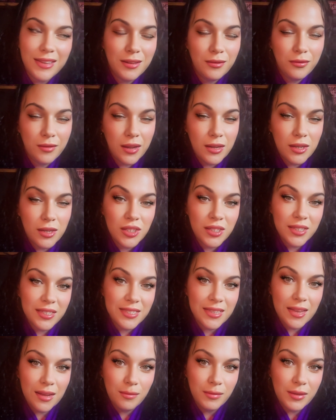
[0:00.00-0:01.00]
eventually
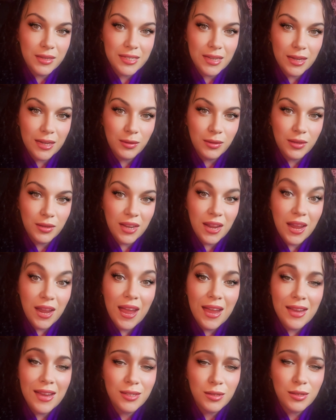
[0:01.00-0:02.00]
sat me down
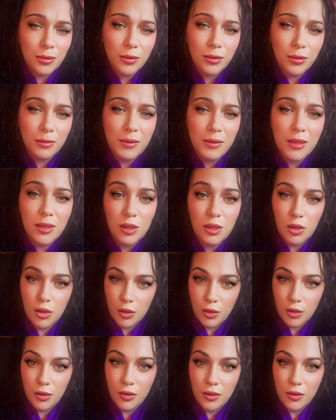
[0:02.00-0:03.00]
and told me the
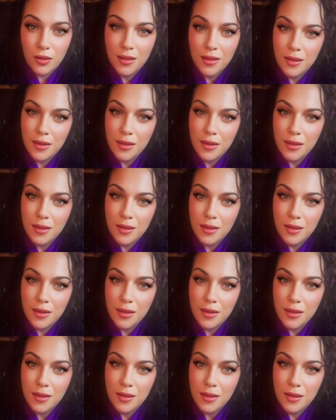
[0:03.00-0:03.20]
truth